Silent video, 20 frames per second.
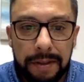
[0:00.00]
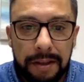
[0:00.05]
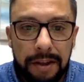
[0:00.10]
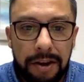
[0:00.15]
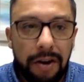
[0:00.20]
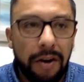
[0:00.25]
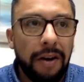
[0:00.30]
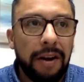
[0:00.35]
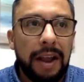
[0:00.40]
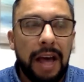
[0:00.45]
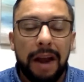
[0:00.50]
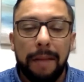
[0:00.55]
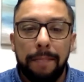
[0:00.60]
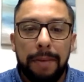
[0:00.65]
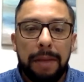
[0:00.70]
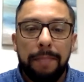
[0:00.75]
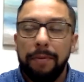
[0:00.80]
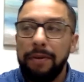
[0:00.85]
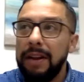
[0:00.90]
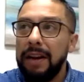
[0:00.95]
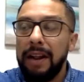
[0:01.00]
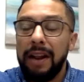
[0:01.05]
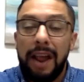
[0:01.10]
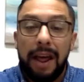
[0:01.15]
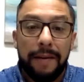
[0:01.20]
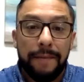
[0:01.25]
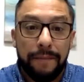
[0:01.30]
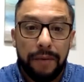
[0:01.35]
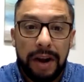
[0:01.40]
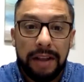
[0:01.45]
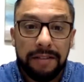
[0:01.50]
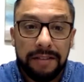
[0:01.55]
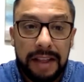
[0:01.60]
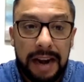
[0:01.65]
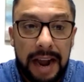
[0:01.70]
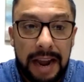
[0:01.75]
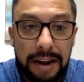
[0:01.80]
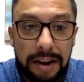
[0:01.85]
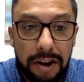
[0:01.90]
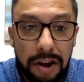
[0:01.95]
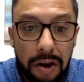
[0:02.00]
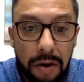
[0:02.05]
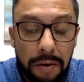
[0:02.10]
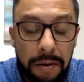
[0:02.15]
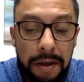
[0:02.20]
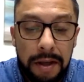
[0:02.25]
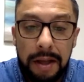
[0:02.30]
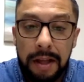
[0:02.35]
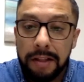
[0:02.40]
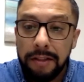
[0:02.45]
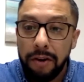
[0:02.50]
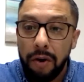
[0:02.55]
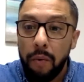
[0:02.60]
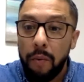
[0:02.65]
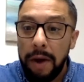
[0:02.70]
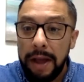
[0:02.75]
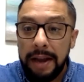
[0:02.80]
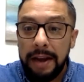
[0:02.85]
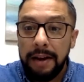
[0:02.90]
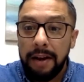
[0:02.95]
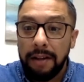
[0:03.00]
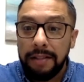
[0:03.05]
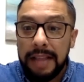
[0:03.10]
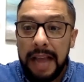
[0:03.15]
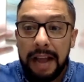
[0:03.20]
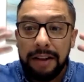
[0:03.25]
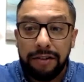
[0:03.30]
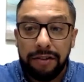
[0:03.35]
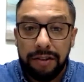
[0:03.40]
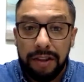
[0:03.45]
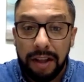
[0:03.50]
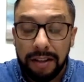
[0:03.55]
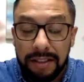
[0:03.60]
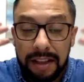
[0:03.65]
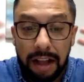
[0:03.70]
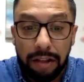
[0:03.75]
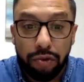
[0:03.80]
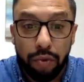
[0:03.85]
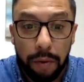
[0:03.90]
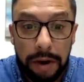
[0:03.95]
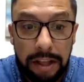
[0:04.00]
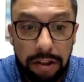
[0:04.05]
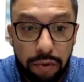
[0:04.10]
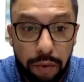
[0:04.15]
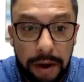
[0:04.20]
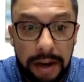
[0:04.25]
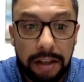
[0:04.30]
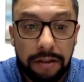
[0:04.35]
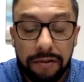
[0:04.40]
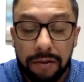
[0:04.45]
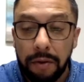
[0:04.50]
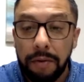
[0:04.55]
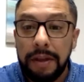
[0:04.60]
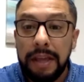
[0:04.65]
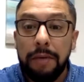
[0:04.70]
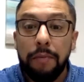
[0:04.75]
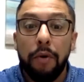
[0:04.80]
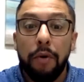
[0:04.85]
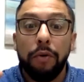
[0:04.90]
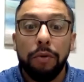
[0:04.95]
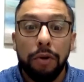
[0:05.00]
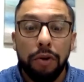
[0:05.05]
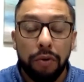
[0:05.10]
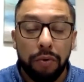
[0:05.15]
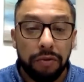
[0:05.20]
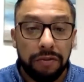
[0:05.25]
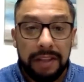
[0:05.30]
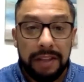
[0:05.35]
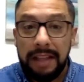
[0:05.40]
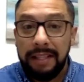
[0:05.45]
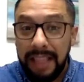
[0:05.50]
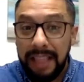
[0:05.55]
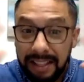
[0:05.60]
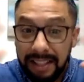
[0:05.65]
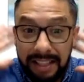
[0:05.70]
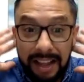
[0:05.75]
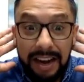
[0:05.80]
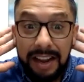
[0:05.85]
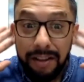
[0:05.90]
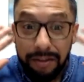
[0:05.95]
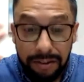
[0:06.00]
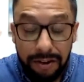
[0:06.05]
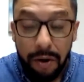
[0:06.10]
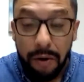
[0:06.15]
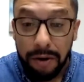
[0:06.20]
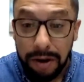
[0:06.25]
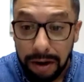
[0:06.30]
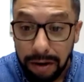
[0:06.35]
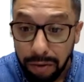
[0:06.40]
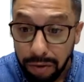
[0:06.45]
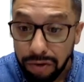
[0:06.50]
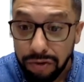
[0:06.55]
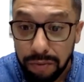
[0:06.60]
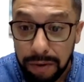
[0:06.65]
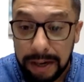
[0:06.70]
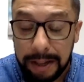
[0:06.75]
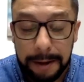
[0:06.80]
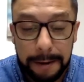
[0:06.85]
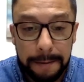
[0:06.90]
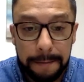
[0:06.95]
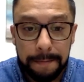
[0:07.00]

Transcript: A lot of people and a lot of friends that I know, they're waiting on that on 2020, so he will lose. They think that he's going to lose, really.